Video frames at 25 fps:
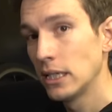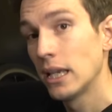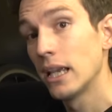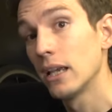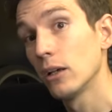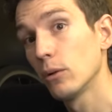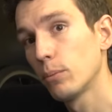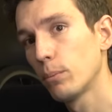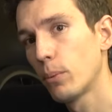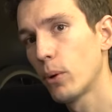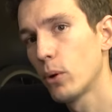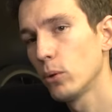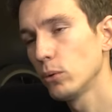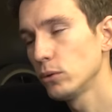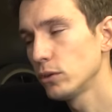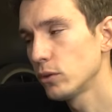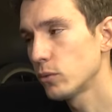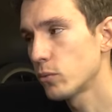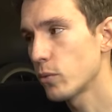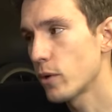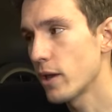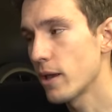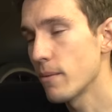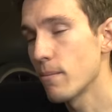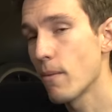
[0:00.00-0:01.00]
it'll pull the
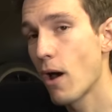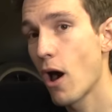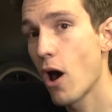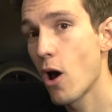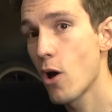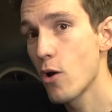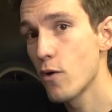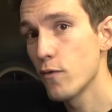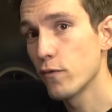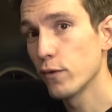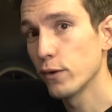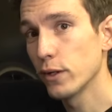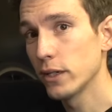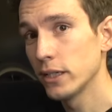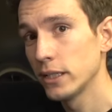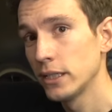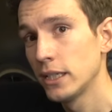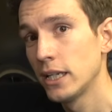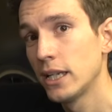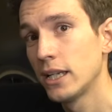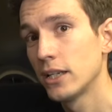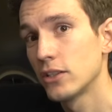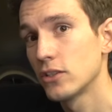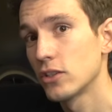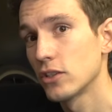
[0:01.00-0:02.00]
rim over
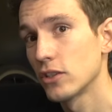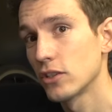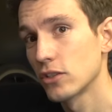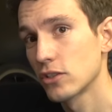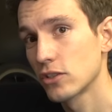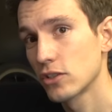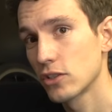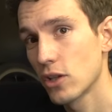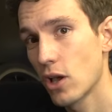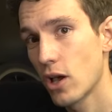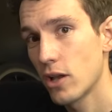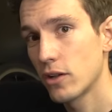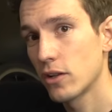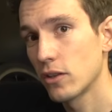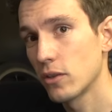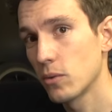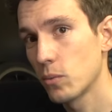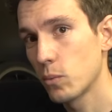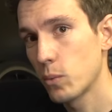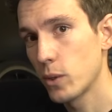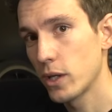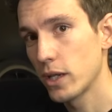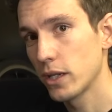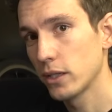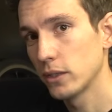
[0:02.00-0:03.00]
to the side of the
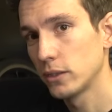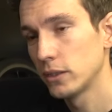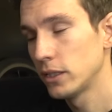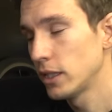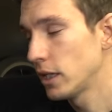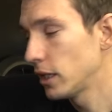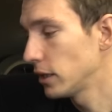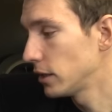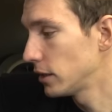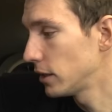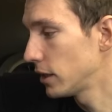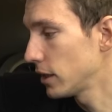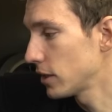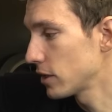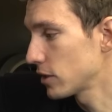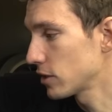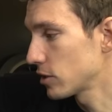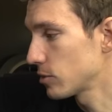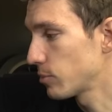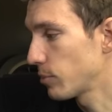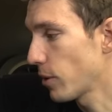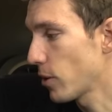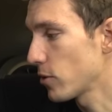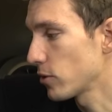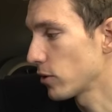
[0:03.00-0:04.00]
wheel that the
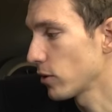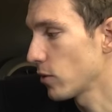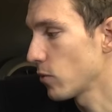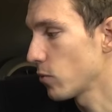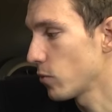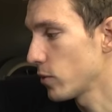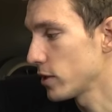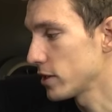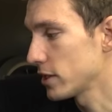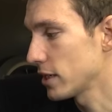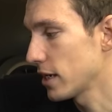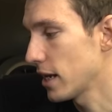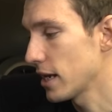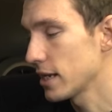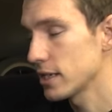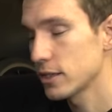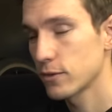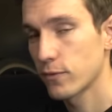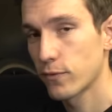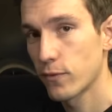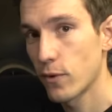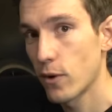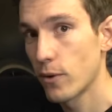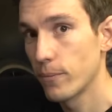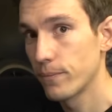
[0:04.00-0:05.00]
spoke originates
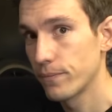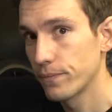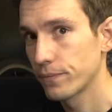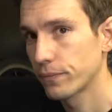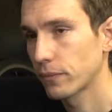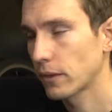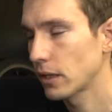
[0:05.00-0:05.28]
from.